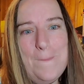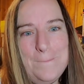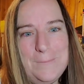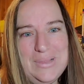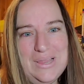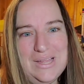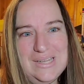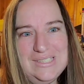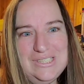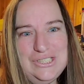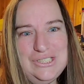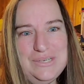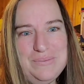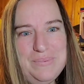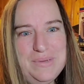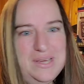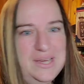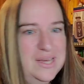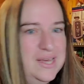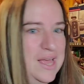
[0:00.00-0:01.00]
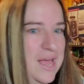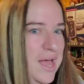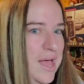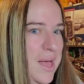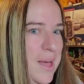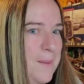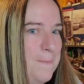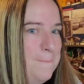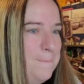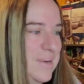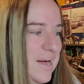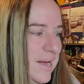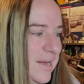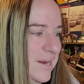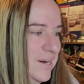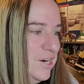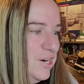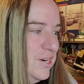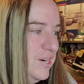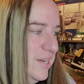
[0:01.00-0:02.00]
plus shipping.
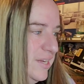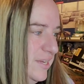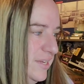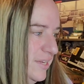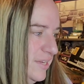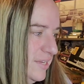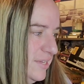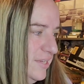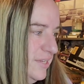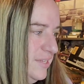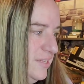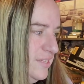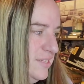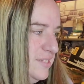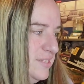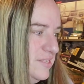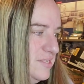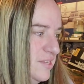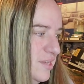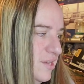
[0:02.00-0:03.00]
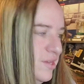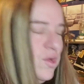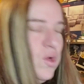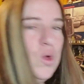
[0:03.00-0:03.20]
Buyer is